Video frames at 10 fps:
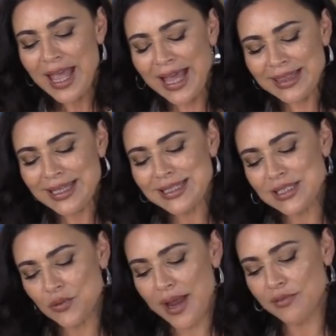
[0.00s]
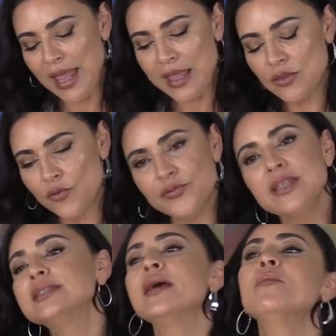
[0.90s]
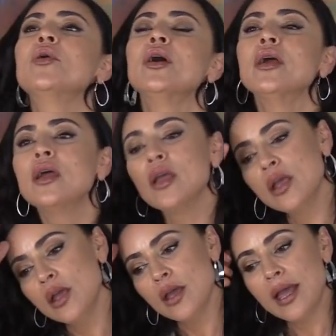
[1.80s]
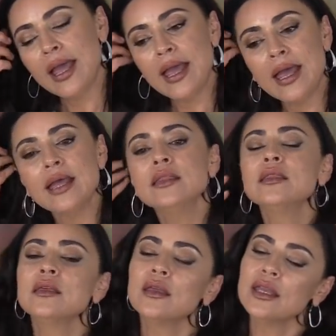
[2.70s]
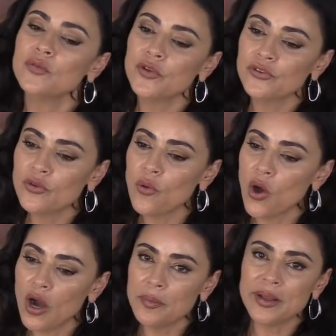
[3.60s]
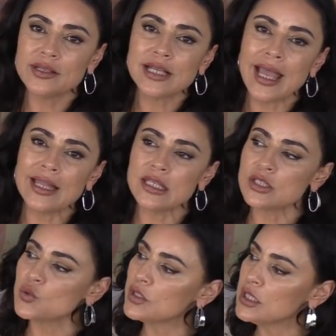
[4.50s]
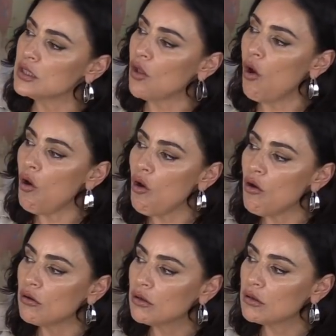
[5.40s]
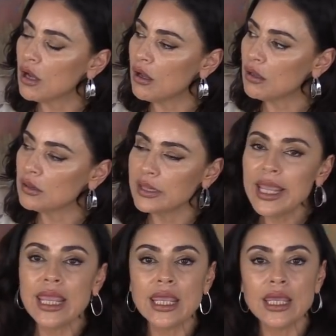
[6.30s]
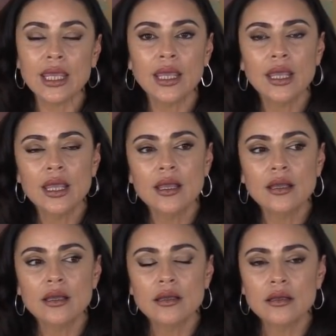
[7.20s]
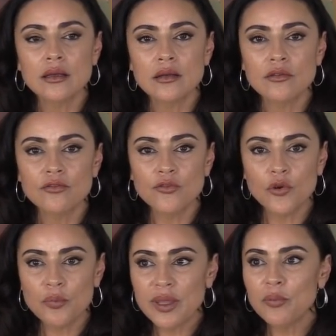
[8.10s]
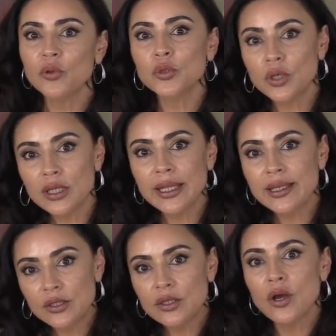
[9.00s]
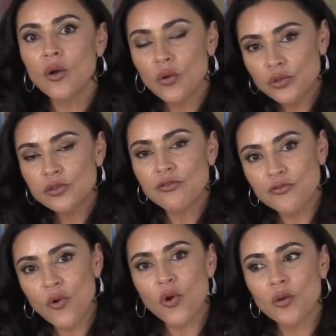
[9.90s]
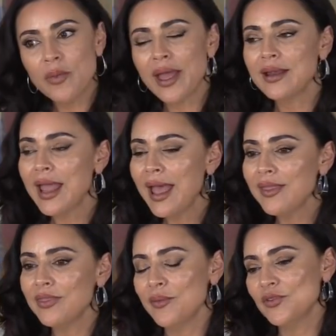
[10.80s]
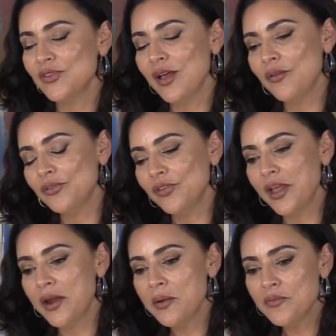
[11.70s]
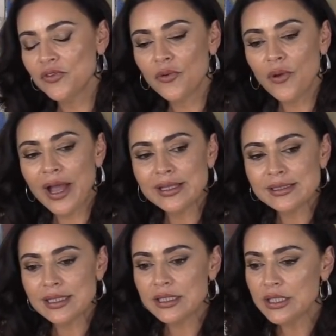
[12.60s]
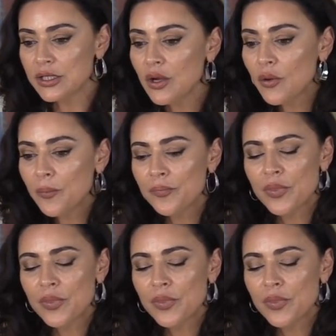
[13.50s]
And this is around end of December. And it was so hard because I had this really long link for people to click to go to the form and add themselves there. So I said, you know,